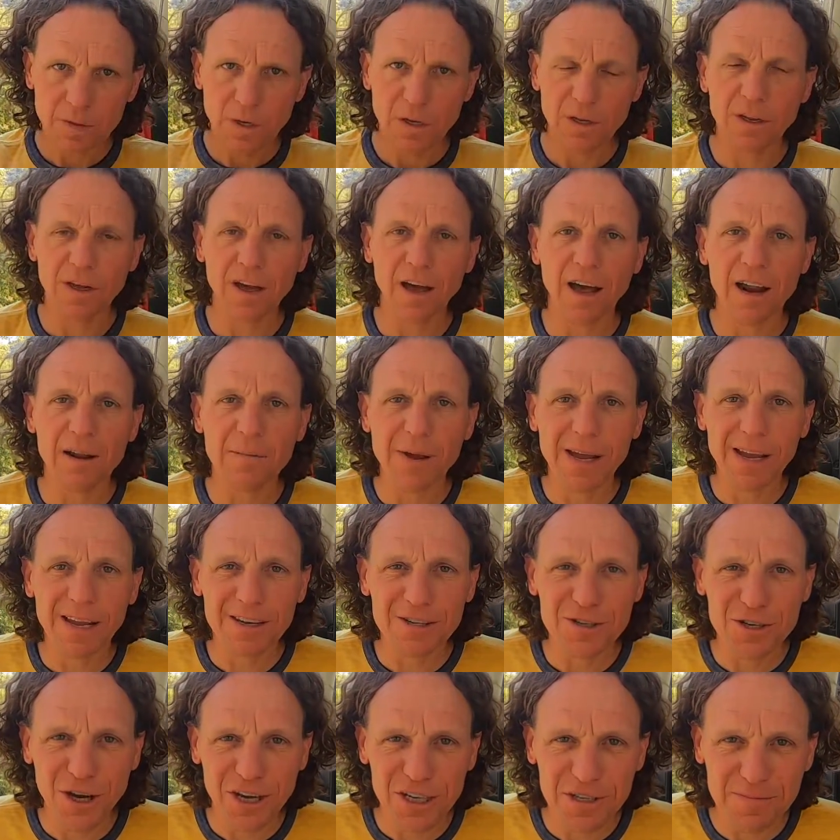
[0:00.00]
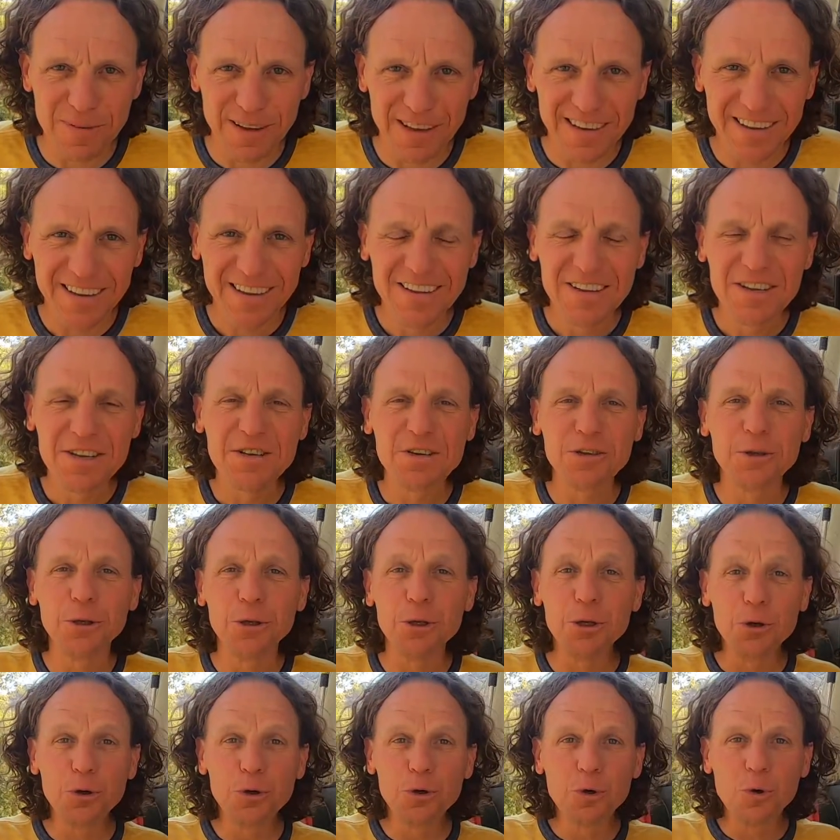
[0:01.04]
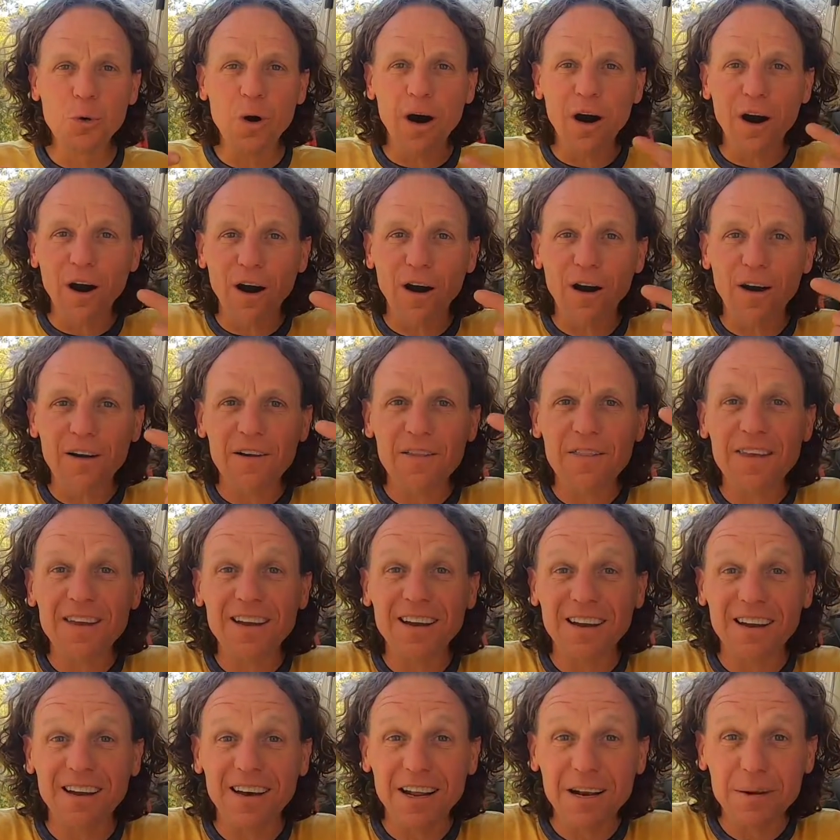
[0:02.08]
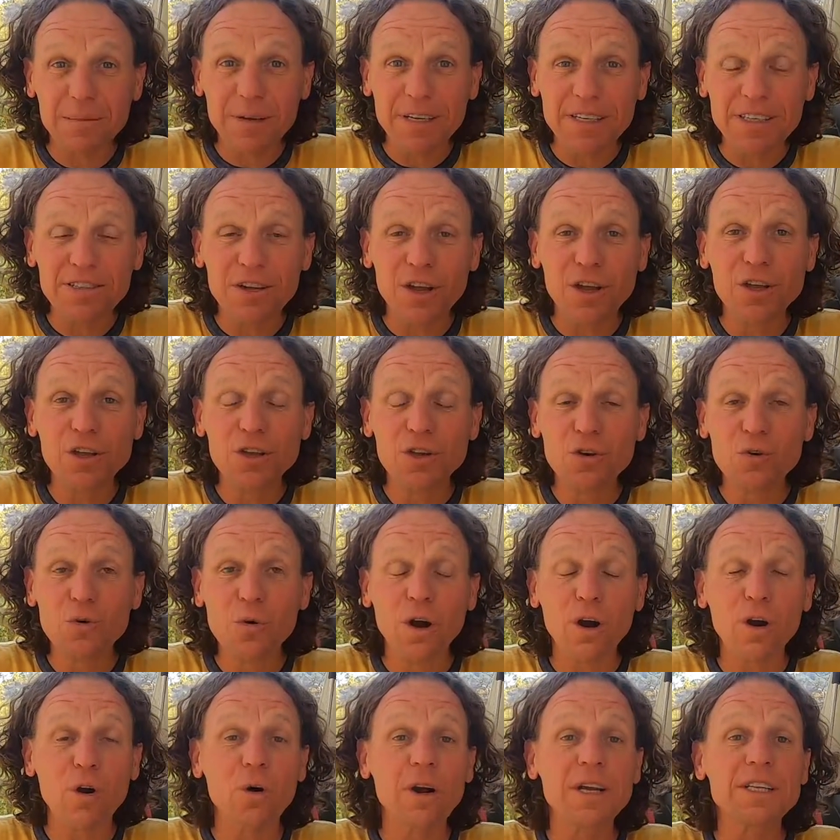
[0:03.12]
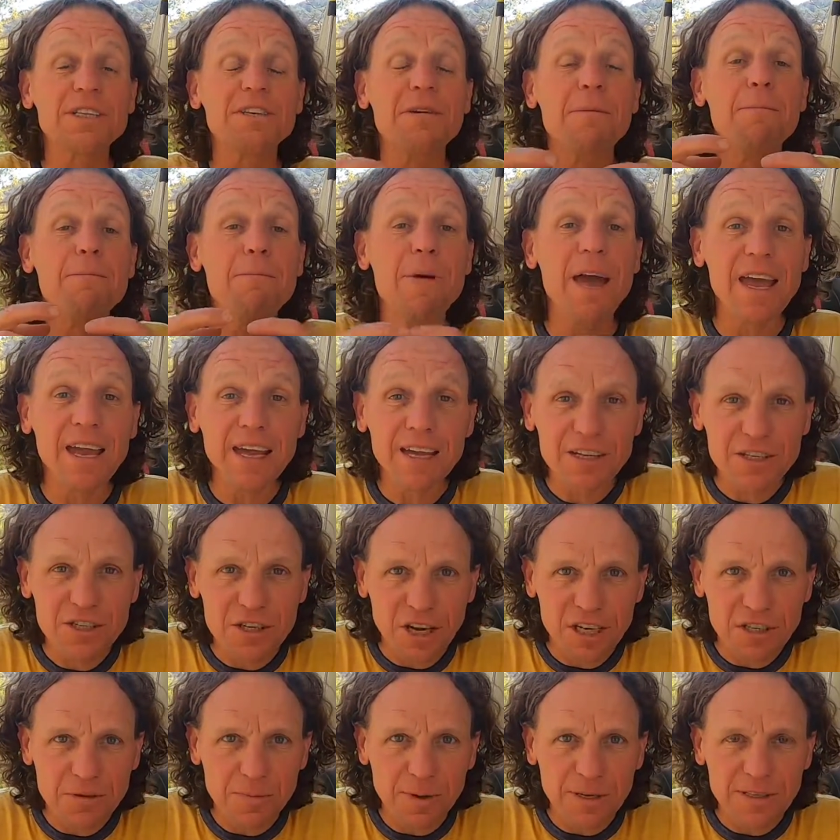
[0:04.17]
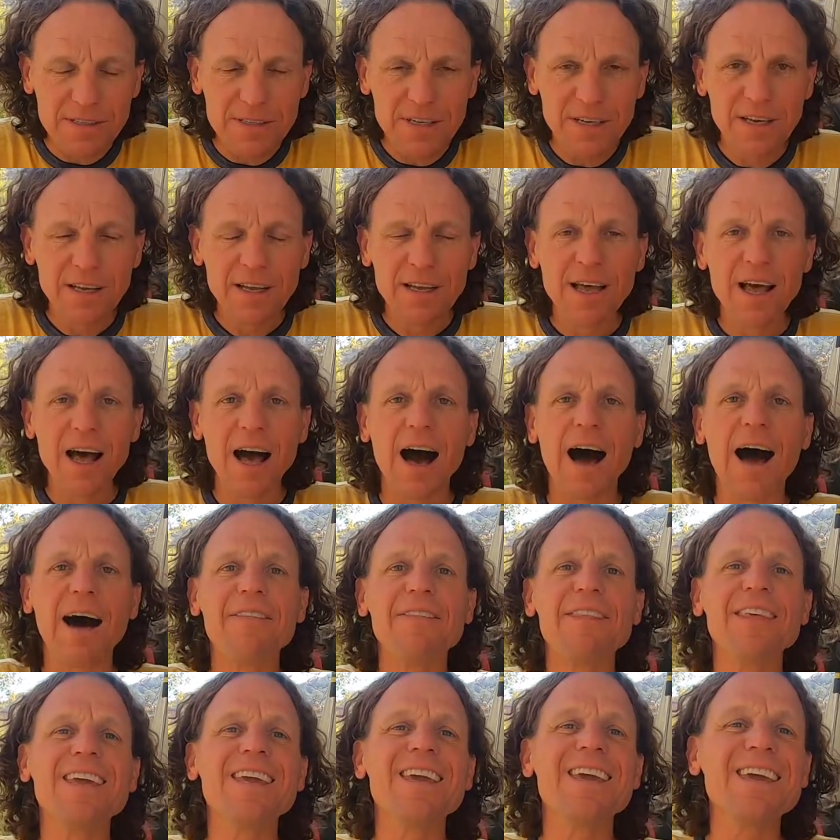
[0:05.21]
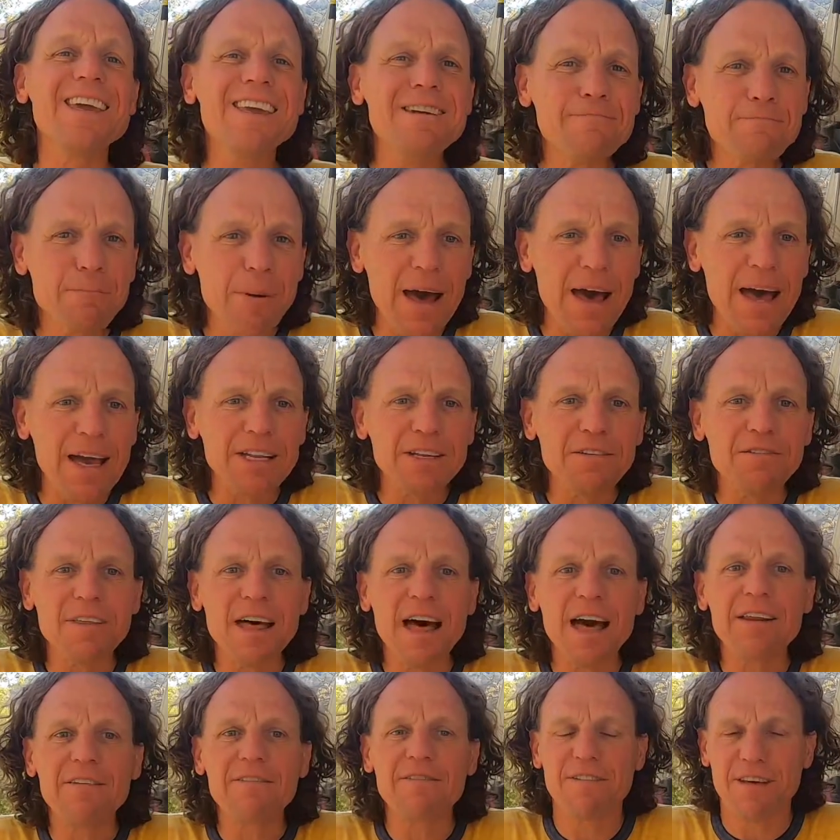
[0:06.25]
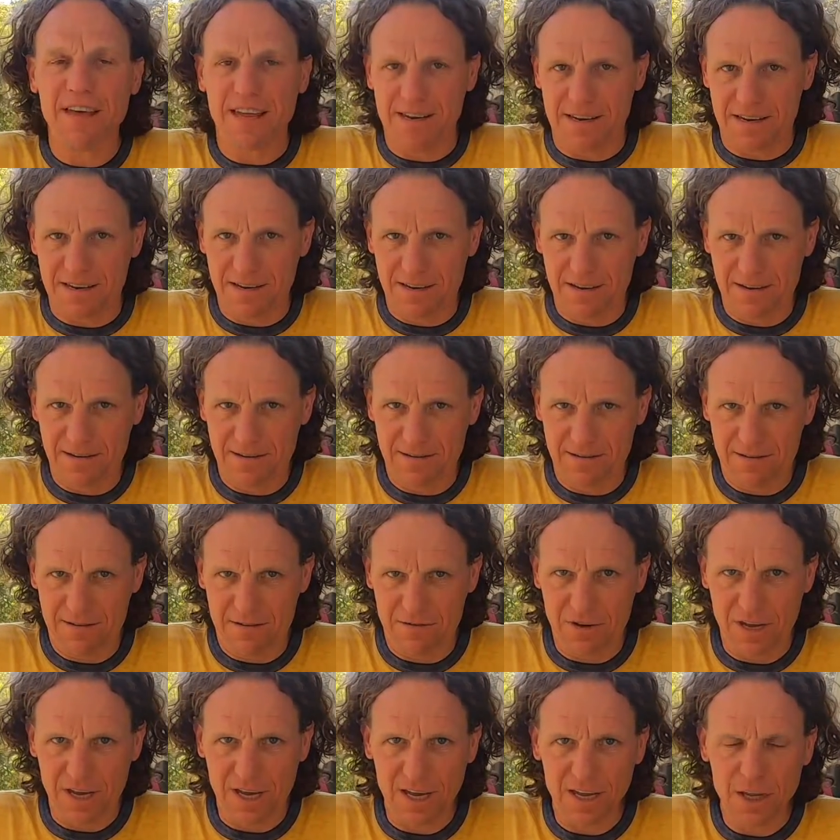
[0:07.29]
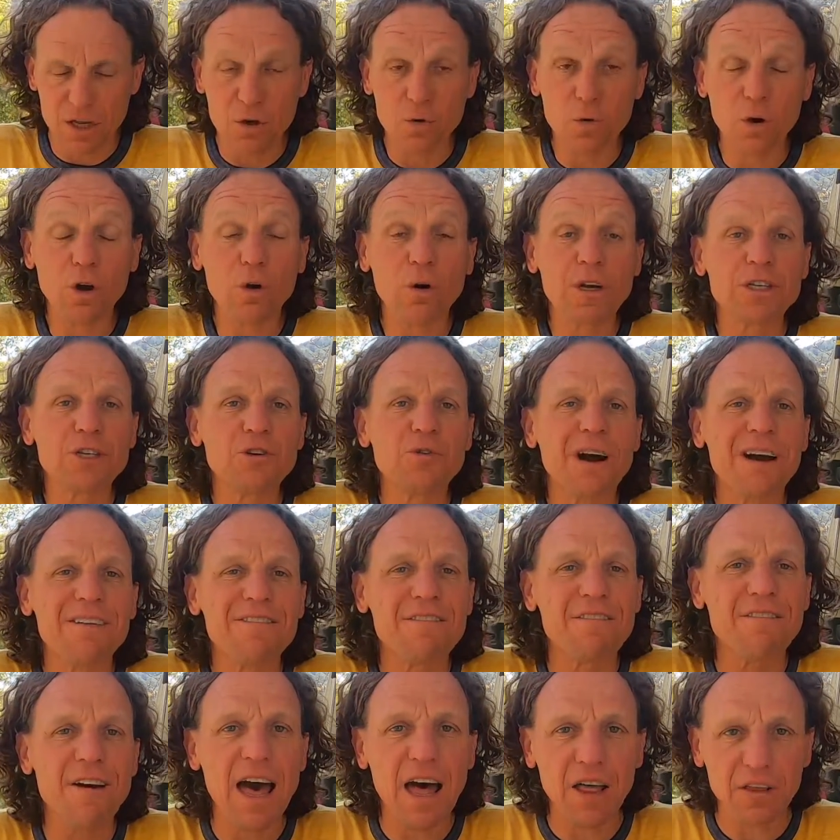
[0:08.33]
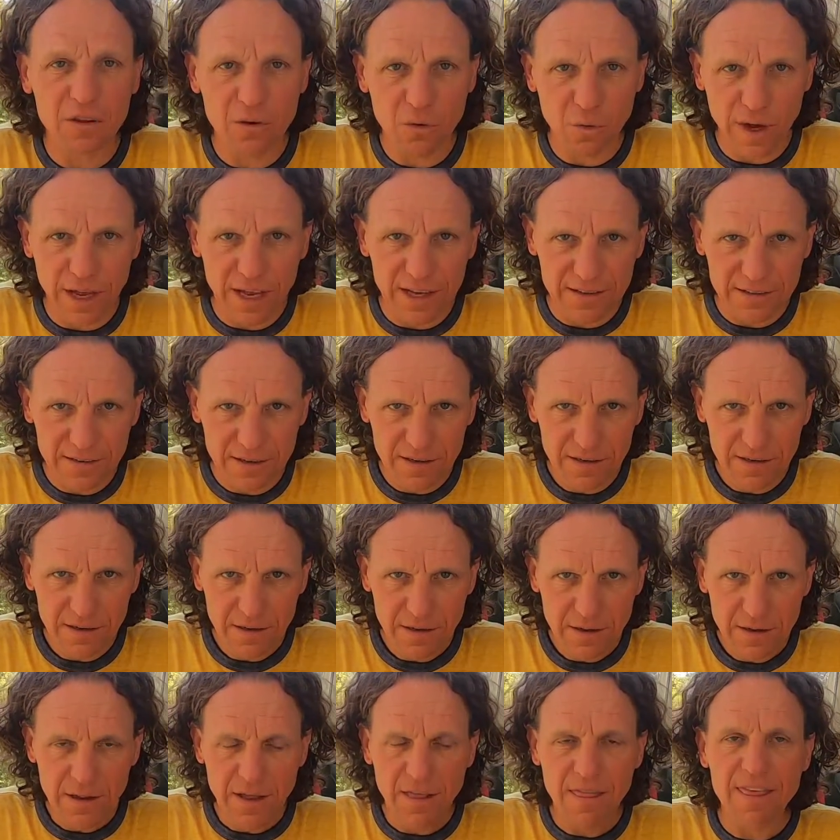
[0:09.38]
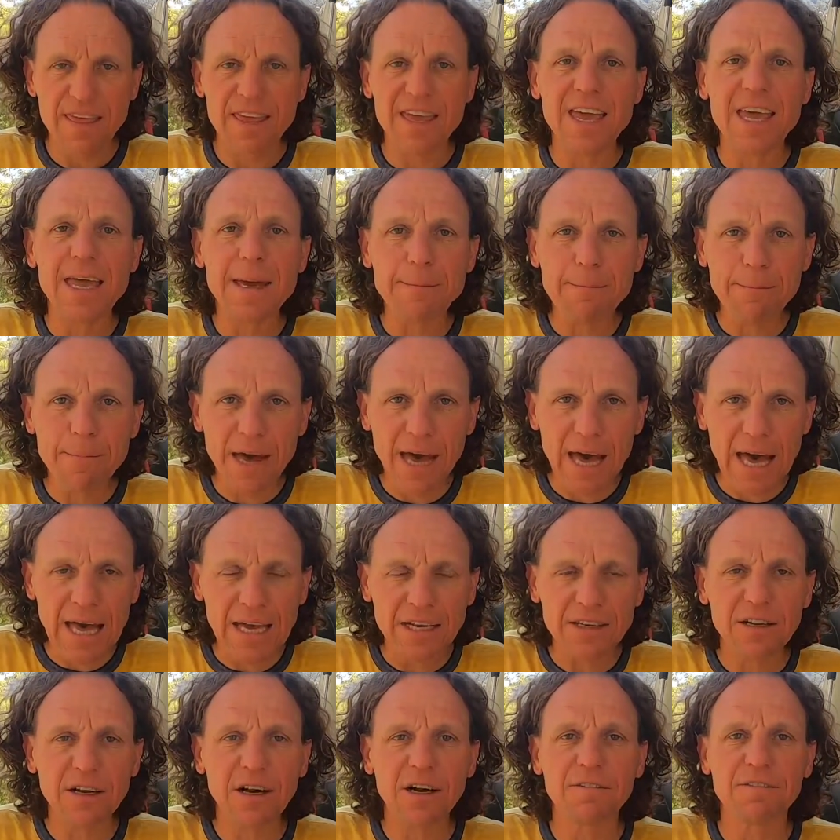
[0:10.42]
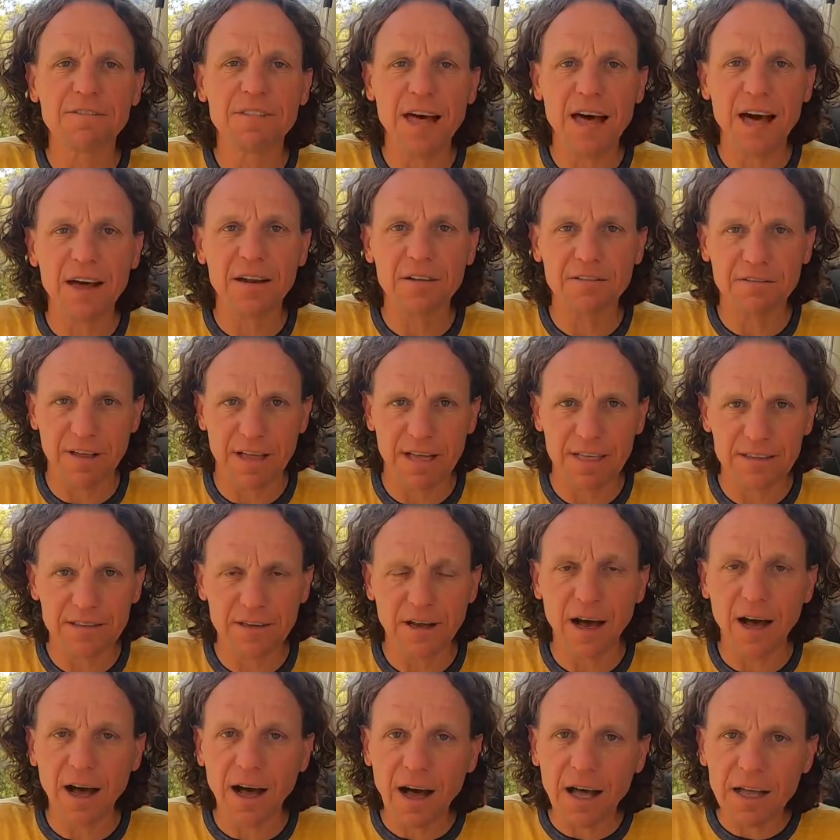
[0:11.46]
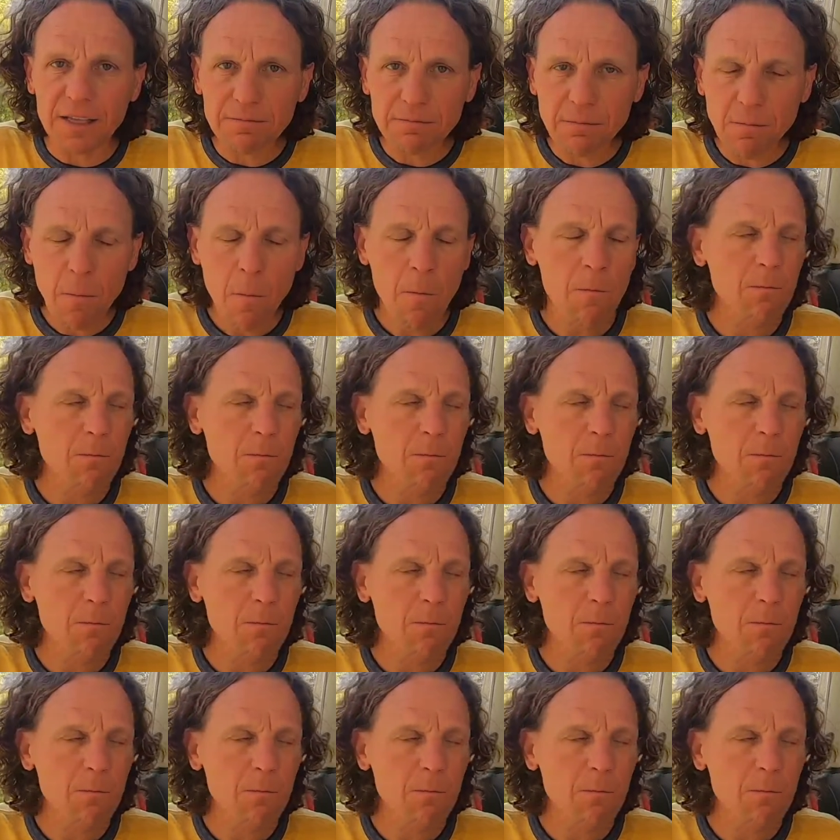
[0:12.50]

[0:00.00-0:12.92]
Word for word: you got to make a judgment. You are the economist. You are going to make a judgment on the impact of that event. Okay, you are going to evaluate the impact of that event on,